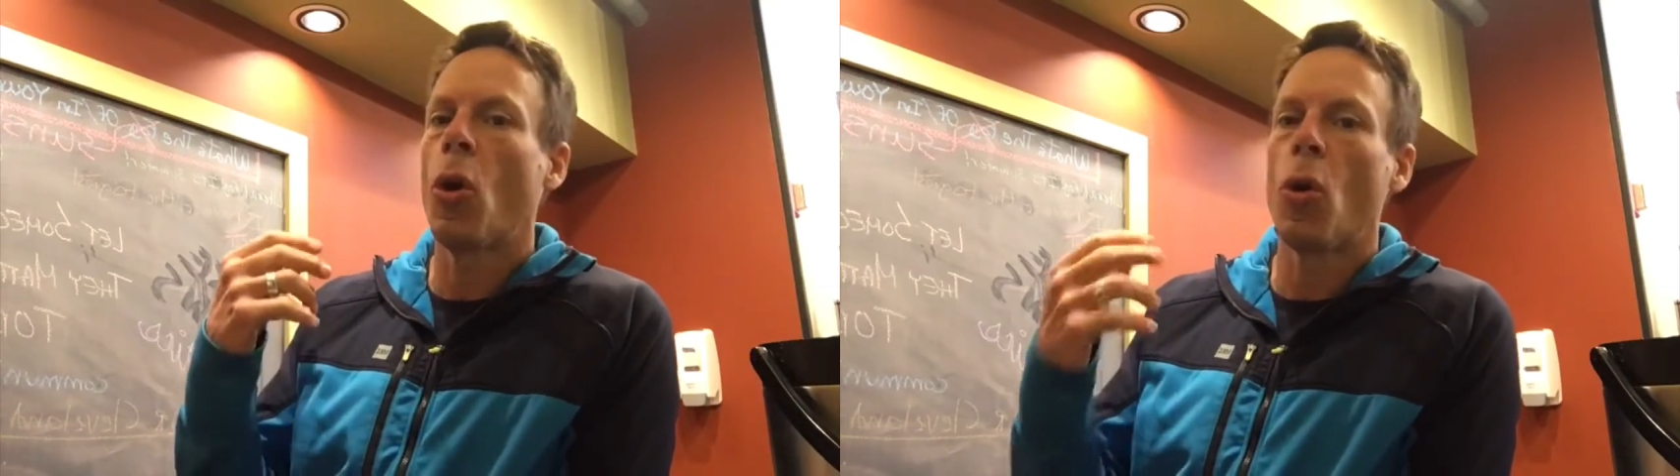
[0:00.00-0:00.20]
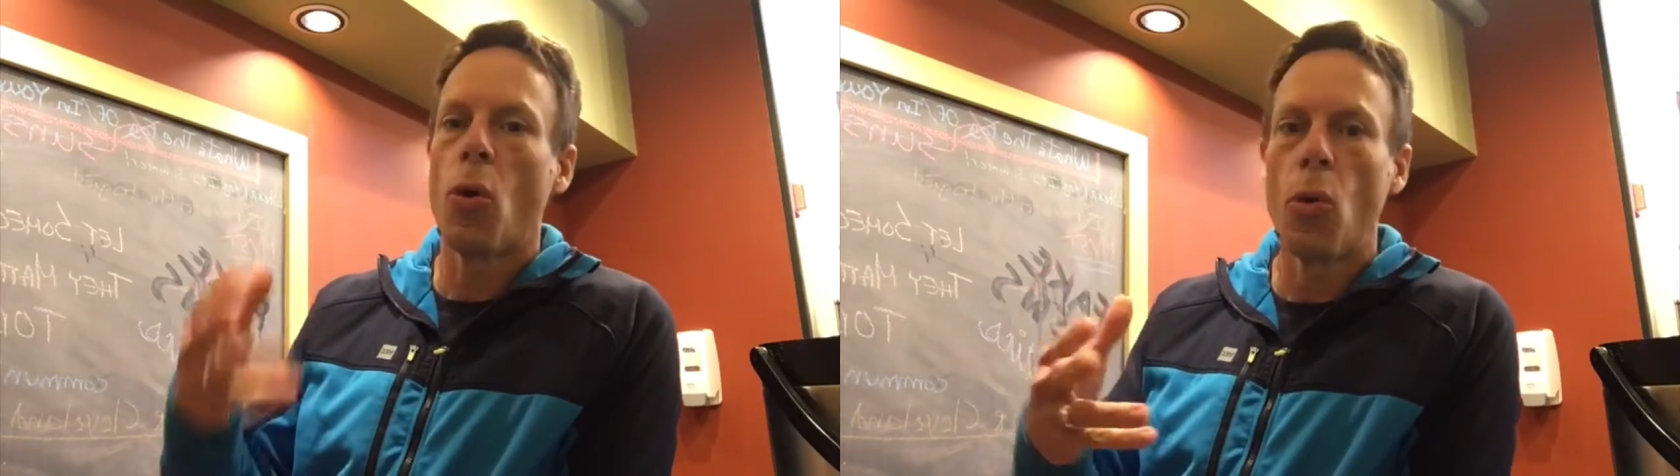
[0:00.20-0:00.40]

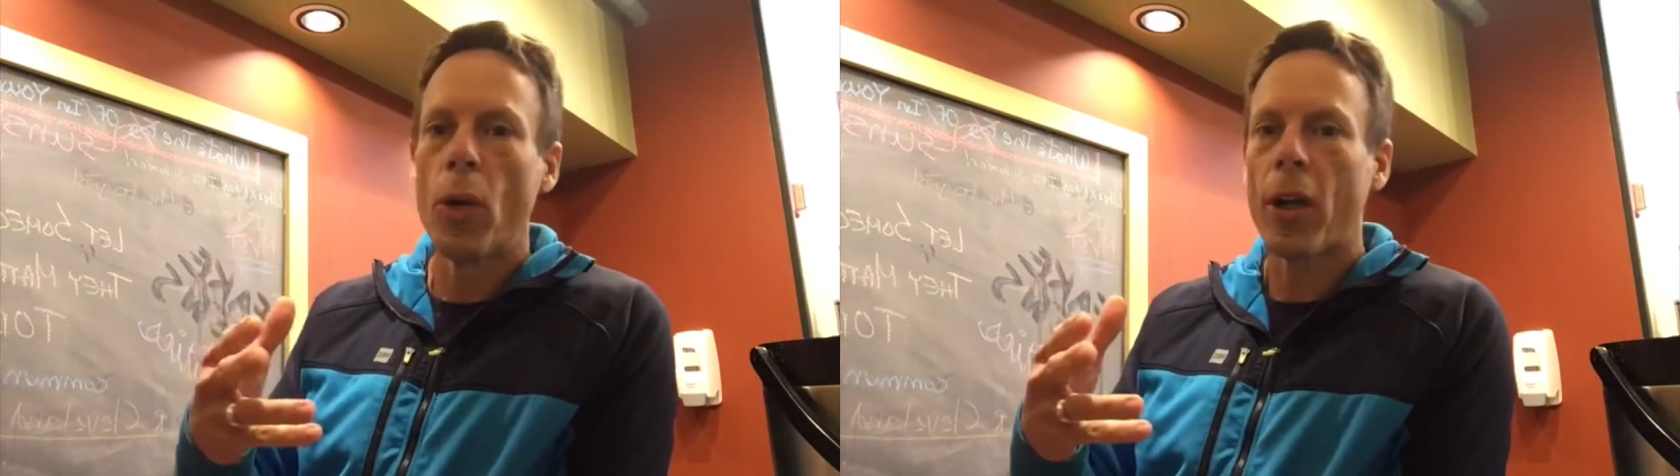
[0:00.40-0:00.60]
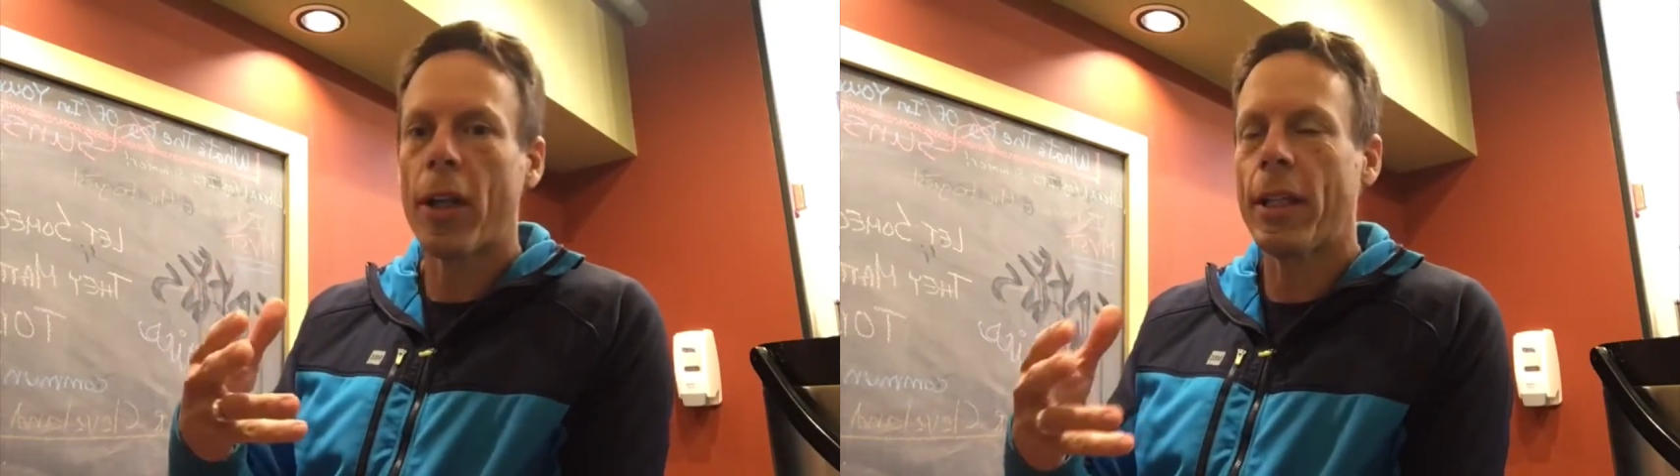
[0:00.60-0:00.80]
who
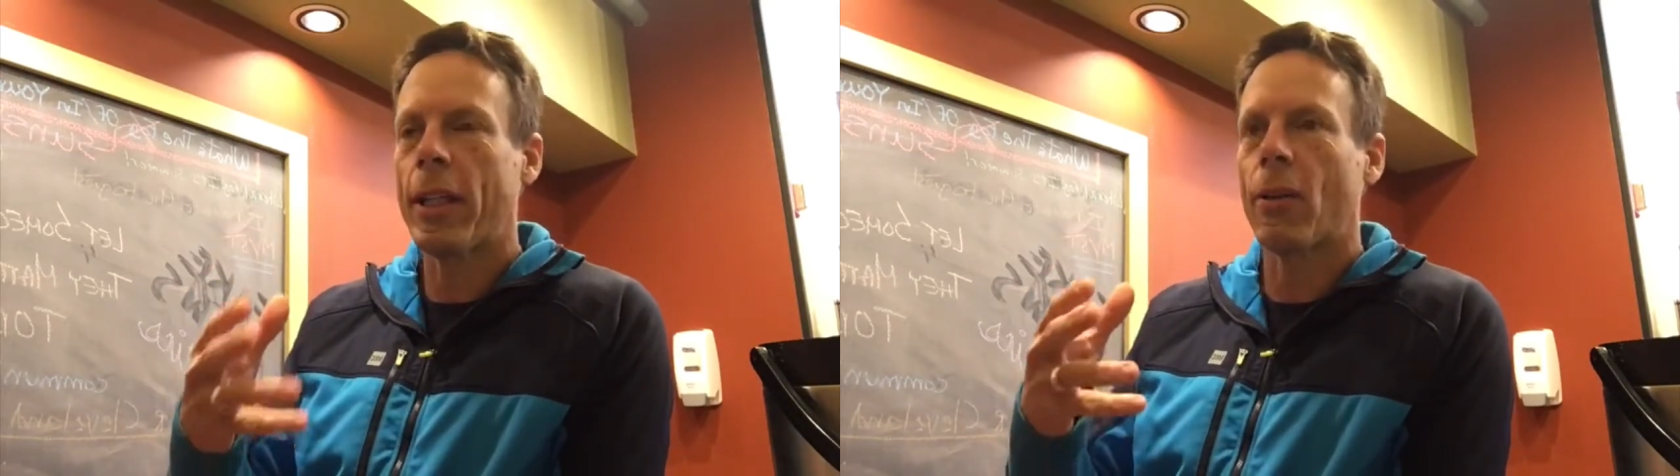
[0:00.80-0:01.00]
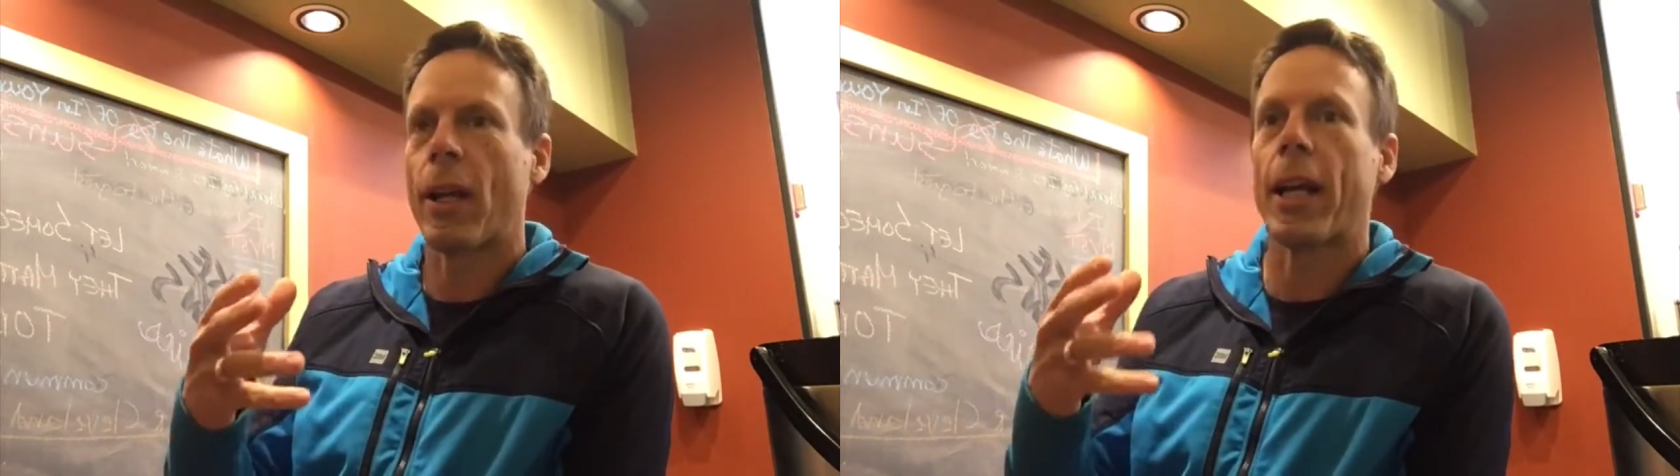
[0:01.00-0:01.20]
we're
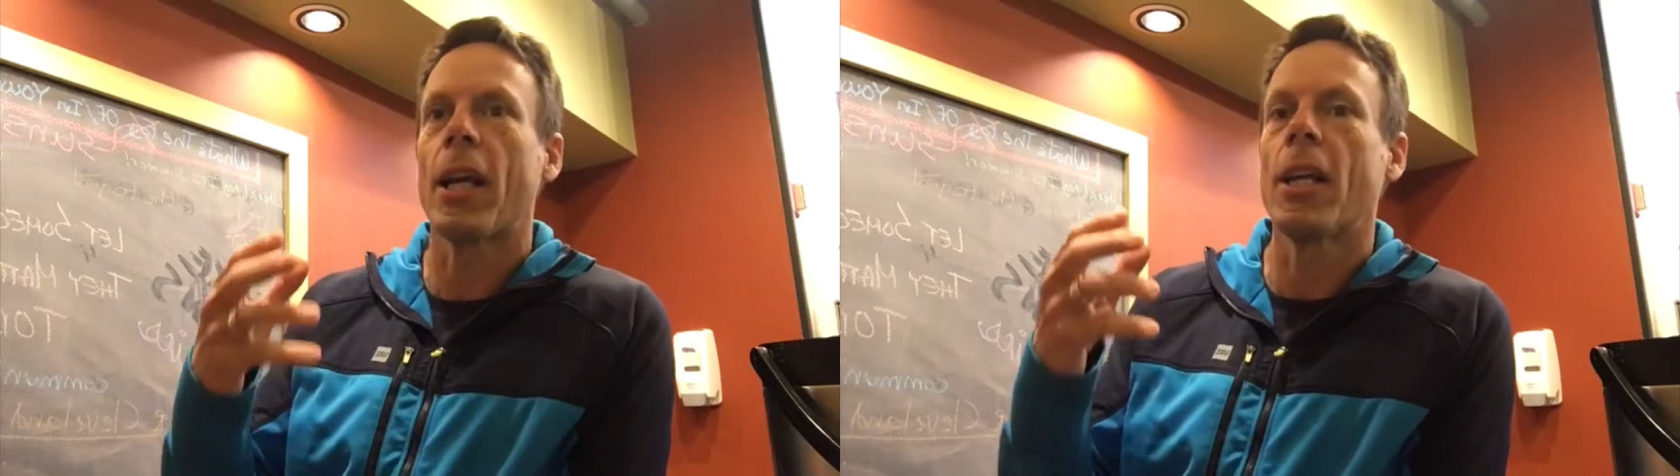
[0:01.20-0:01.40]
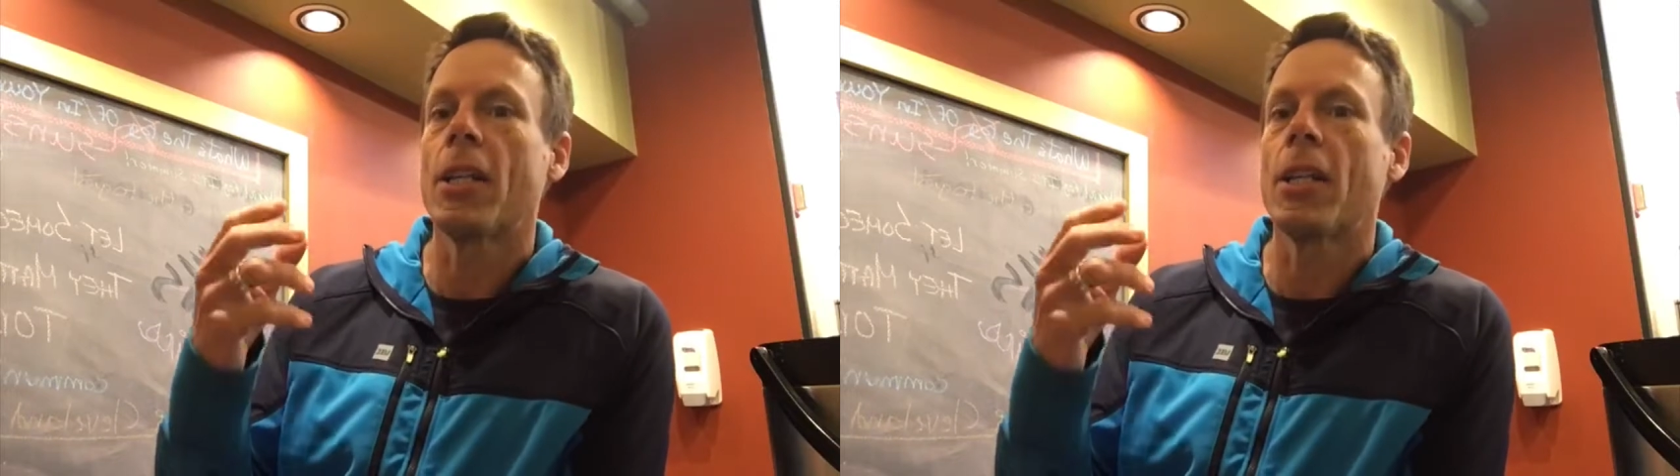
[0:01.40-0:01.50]
going, like